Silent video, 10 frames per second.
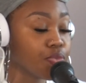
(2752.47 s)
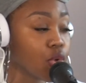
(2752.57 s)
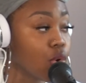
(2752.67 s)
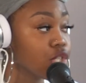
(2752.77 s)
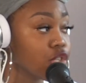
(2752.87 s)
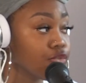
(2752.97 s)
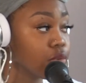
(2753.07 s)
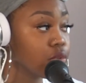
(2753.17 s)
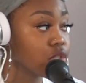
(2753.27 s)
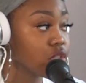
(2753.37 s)
or just
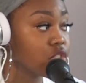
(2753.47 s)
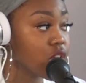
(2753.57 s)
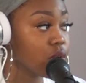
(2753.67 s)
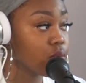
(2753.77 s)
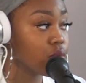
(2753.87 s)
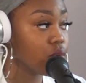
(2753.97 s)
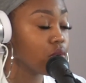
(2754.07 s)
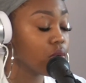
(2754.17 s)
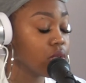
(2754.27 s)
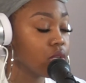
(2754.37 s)
influencers in
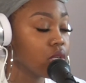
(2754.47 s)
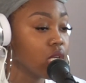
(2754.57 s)
general